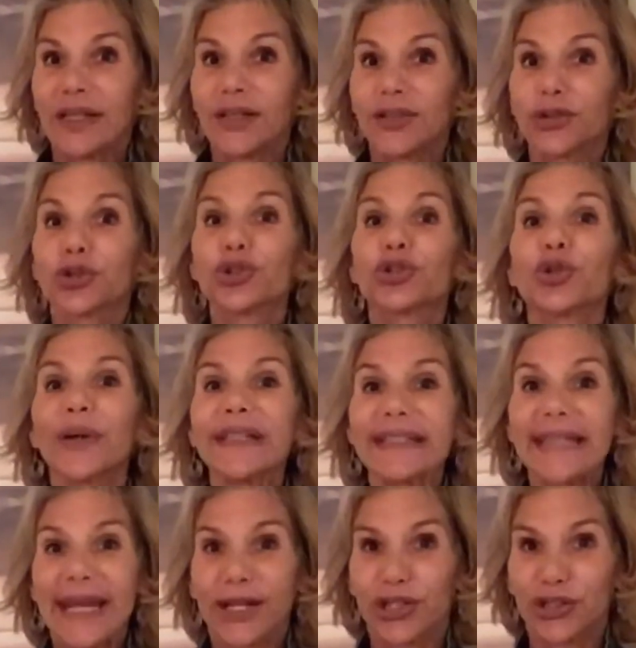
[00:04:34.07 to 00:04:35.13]
They're joy
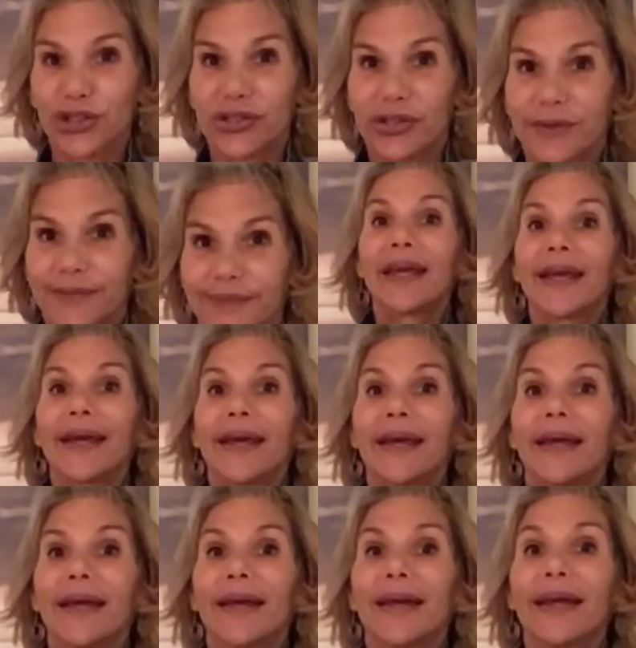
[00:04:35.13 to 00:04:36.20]
takers.
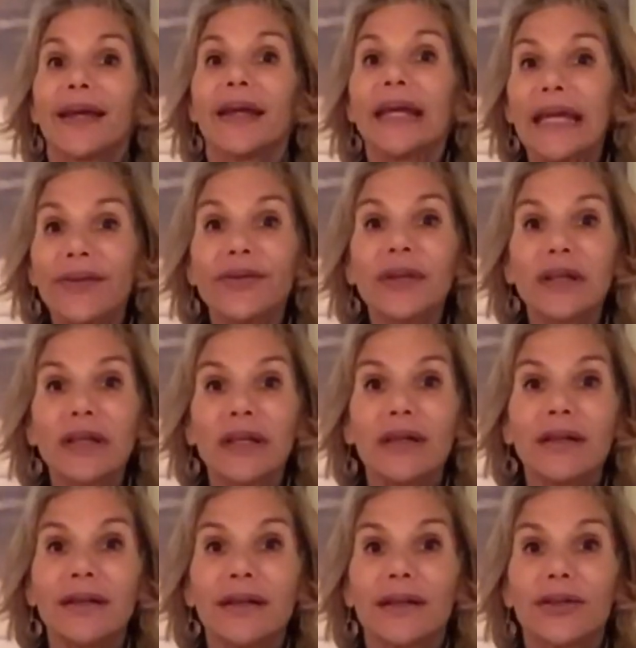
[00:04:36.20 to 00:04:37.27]
Even
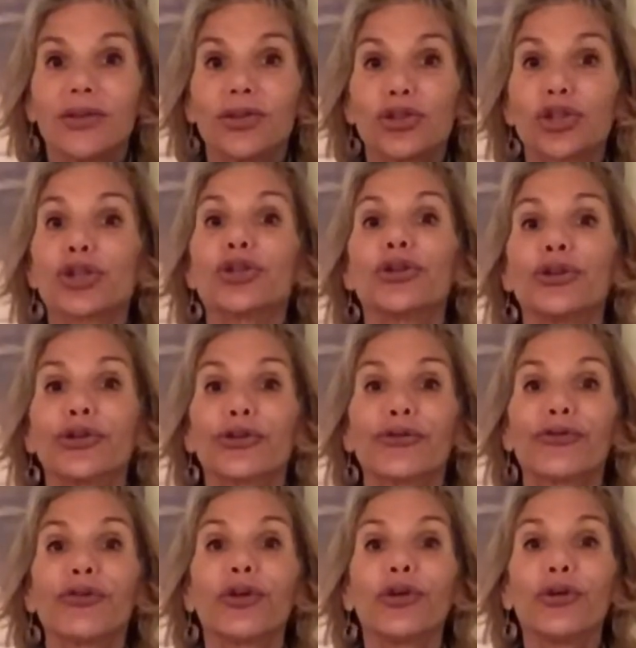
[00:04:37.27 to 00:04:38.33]
turn your
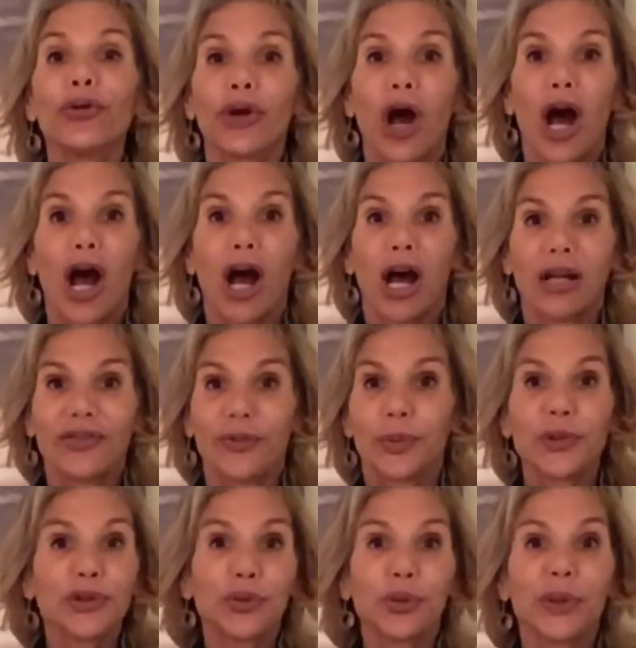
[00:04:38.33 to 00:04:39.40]
phone off
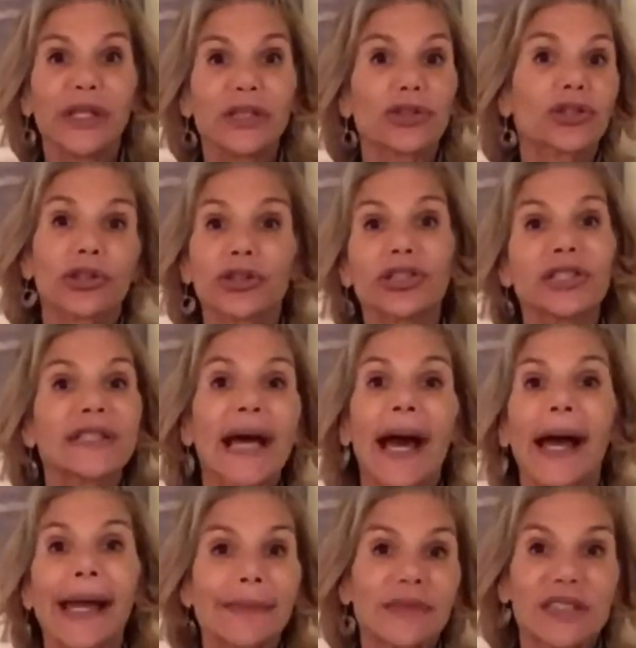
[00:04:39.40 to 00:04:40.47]
between certain
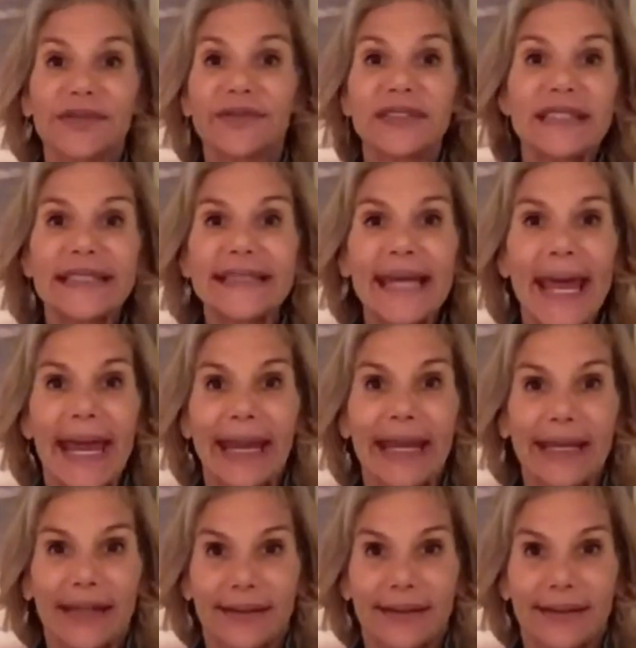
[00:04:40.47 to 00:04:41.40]
times of the day,